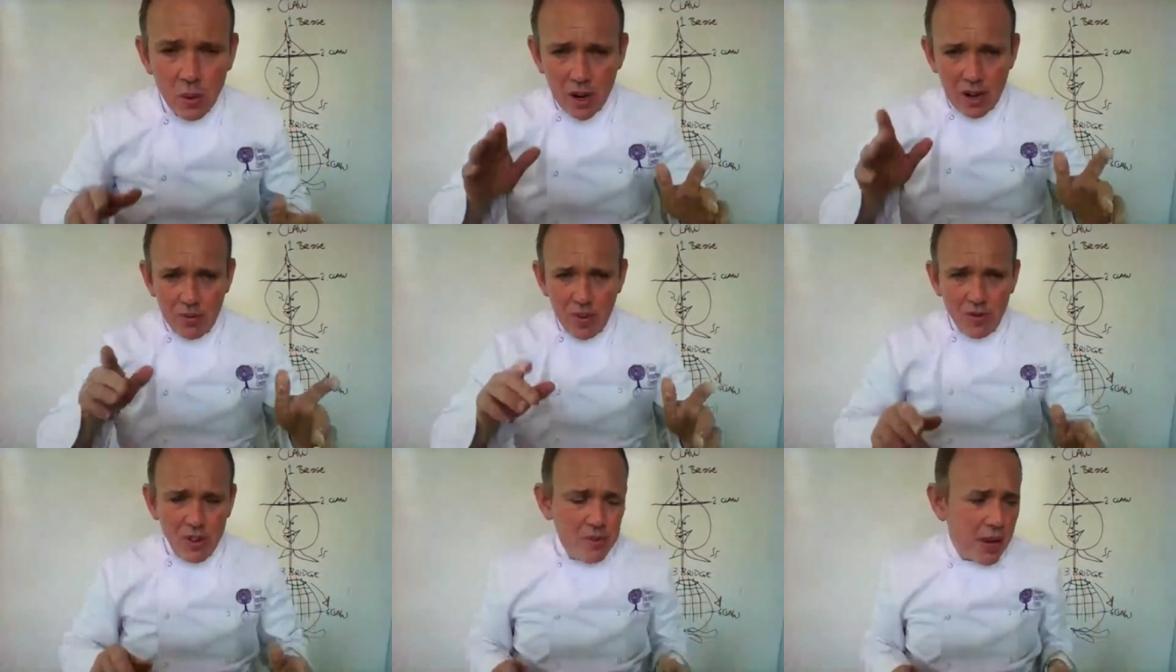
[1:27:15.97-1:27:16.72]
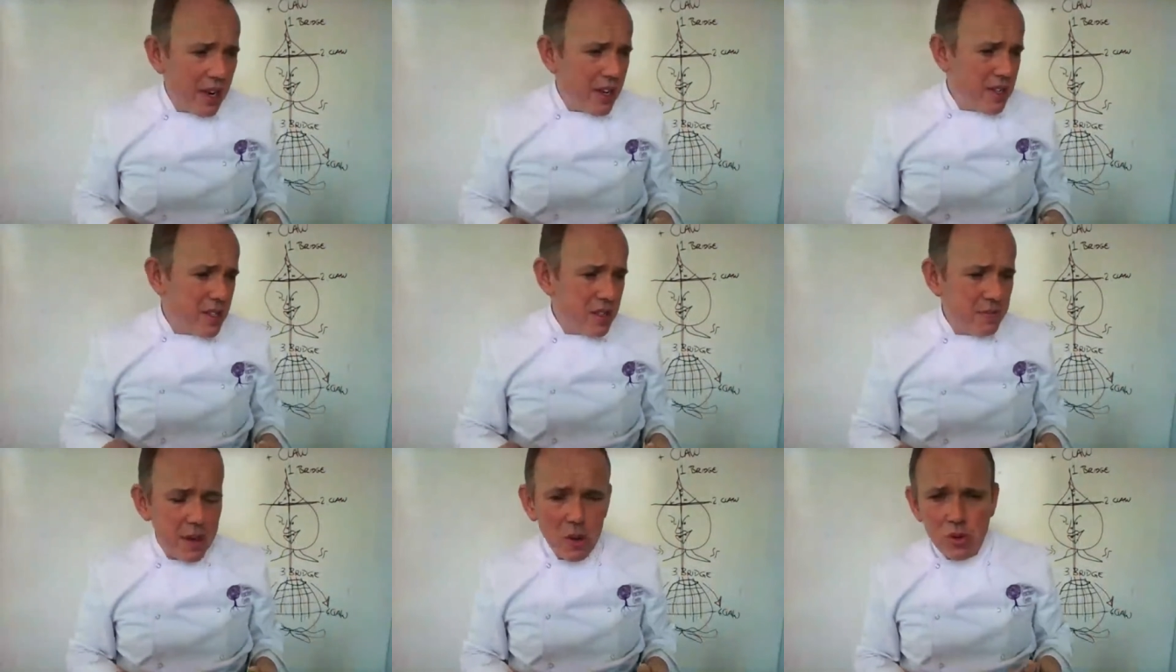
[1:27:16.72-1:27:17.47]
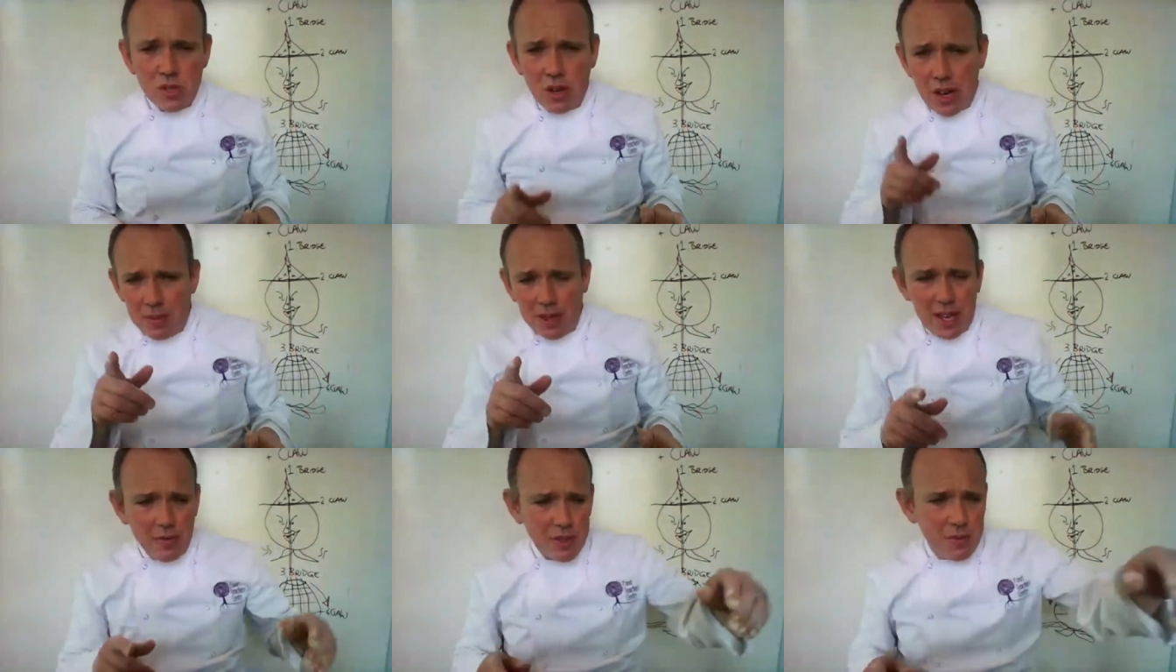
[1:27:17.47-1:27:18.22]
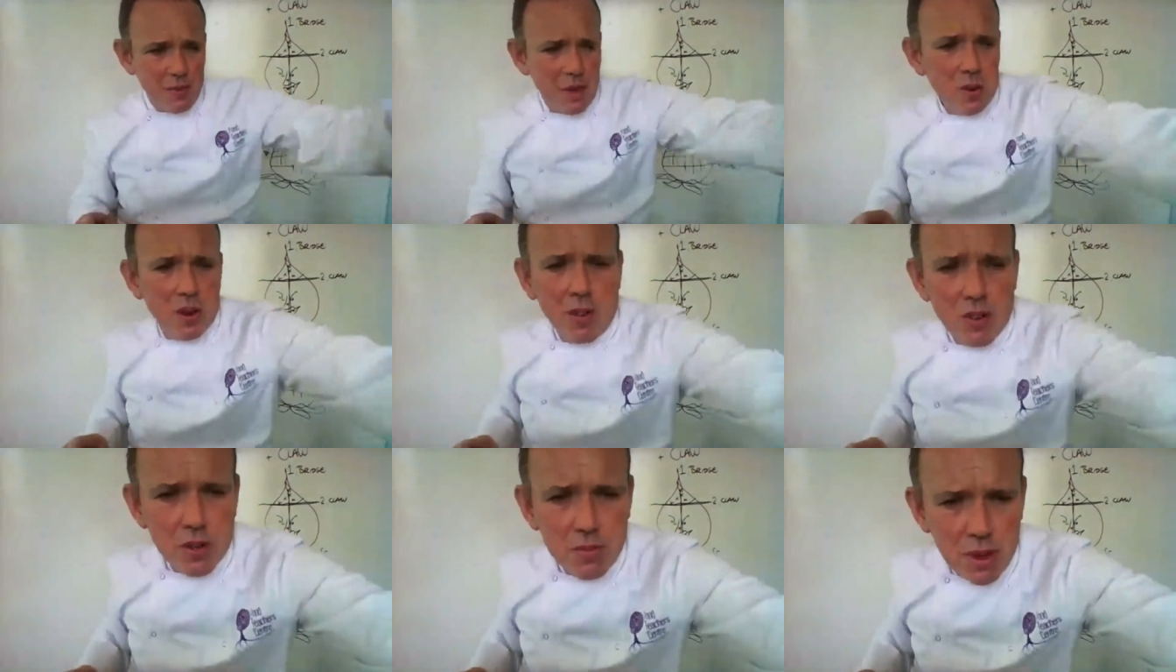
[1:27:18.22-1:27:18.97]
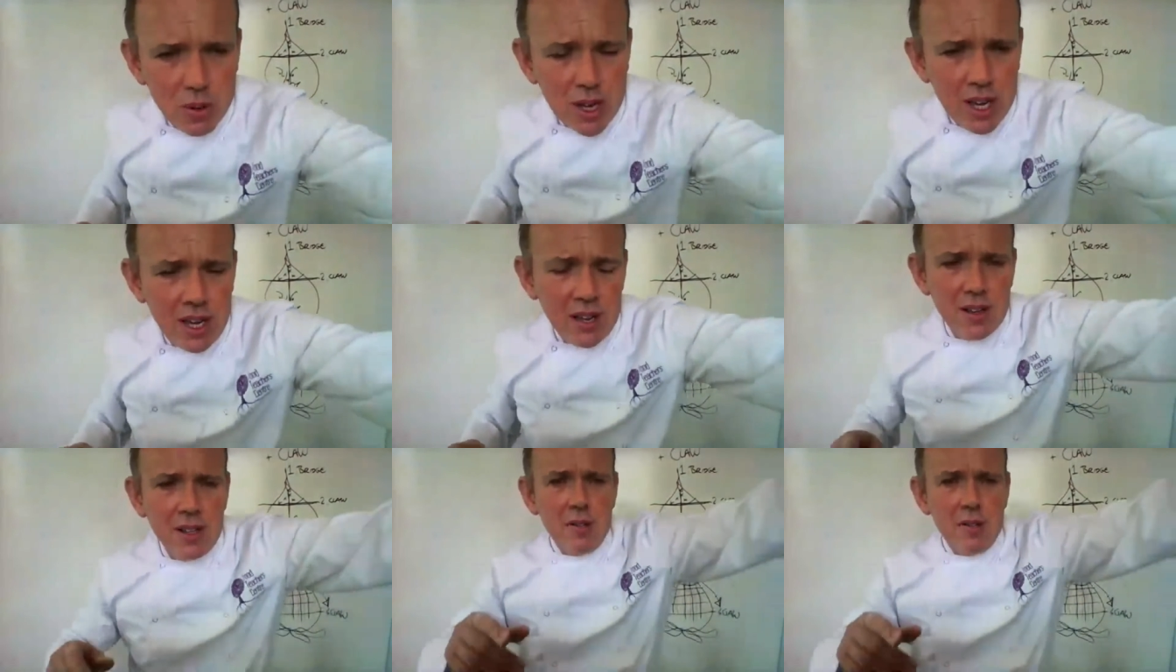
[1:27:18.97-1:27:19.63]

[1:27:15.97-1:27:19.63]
We're going to add 50 millilitres of milk, so let me get some milk. I've got some milk here.